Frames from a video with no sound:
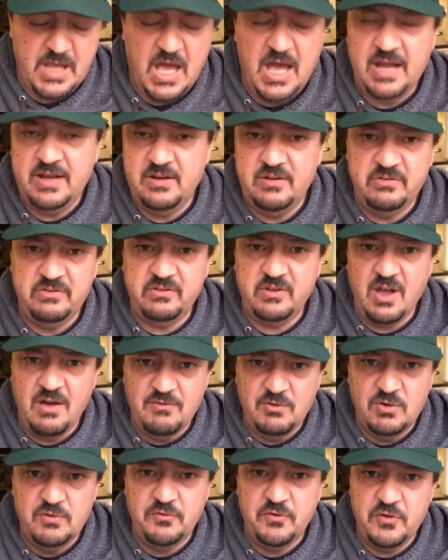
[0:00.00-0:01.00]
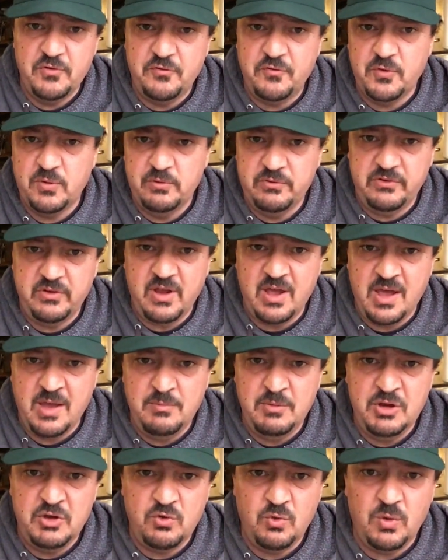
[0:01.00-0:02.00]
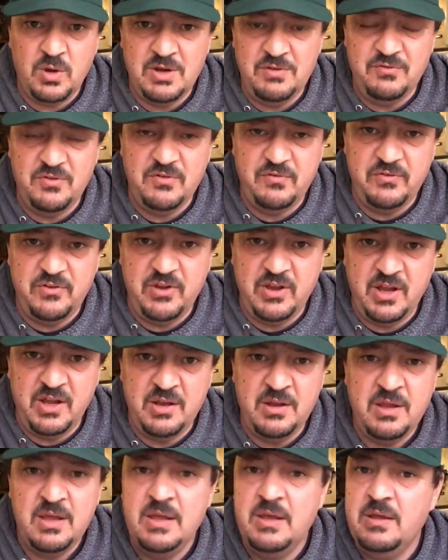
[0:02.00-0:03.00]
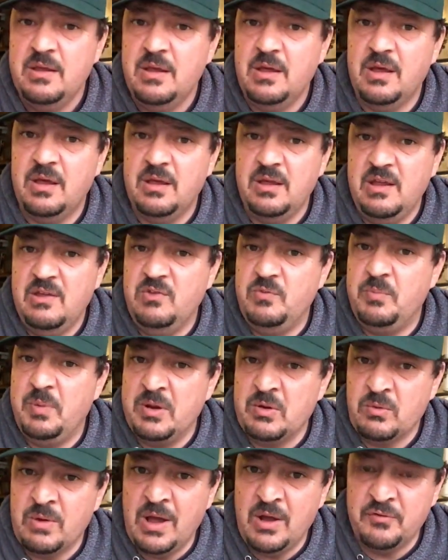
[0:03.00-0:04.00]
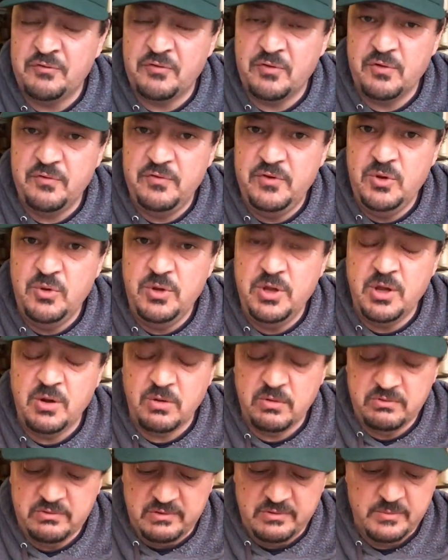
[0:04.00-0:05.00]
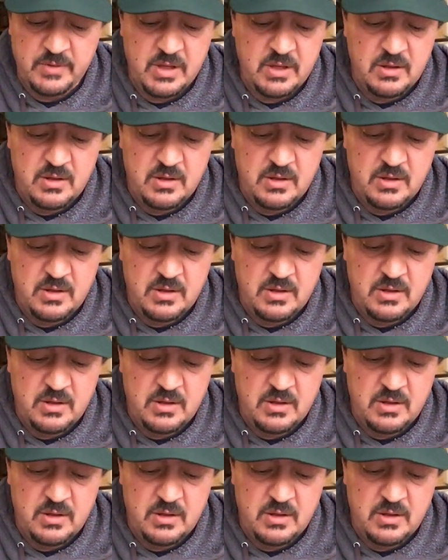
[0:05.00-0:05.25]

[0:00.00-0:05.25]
I discovered for the first time in 2015. Uh, he's been around for a few years.